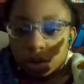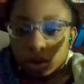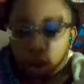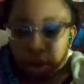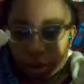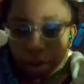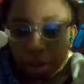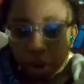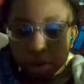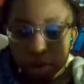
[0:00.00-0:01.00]
think that
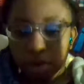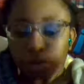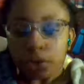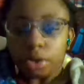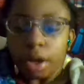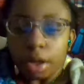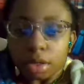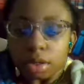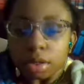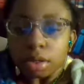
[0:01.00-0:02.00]
positive in your head.
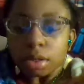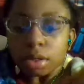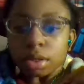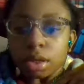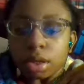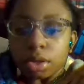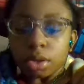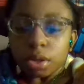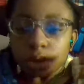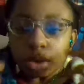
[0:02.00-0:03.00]
And
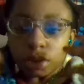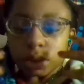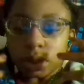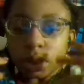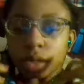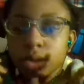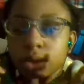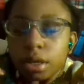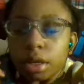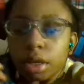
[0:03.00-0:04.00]
you need to understand,
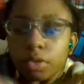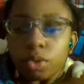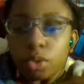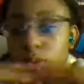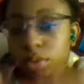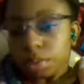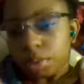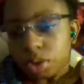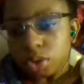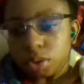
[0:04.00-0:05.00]
like, if you do
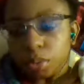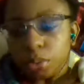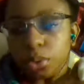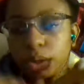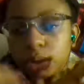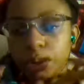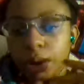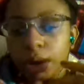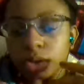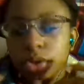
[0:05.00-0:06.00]
something to someone who has
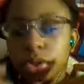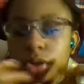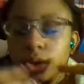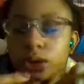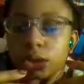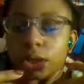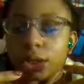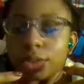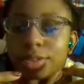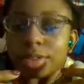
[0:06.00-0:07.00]
depression, you need to
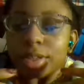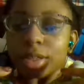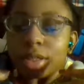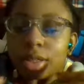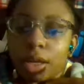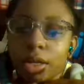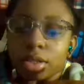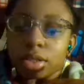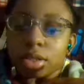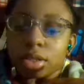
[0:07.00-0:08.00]
understand that
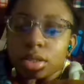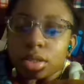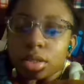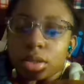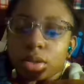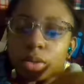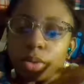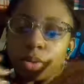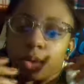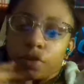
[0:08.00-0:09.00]

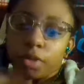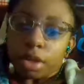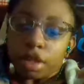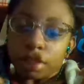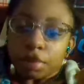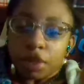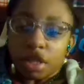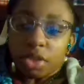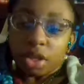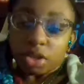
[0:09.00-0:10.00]
if they did something
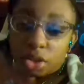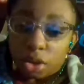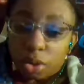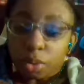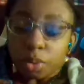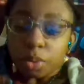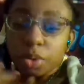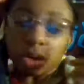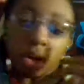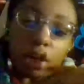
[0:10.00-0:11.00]
like that to you,
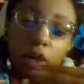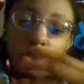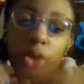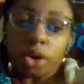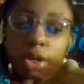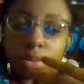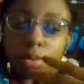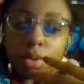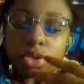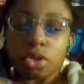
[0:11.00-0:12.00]
you're not gonna hurt as
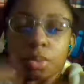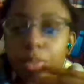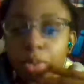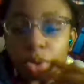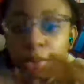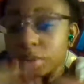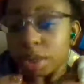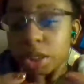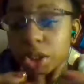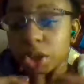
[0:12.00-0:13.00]
much. You're most
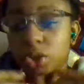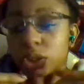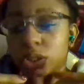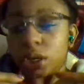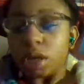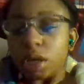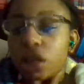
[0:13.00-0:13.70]
likely you're just gonna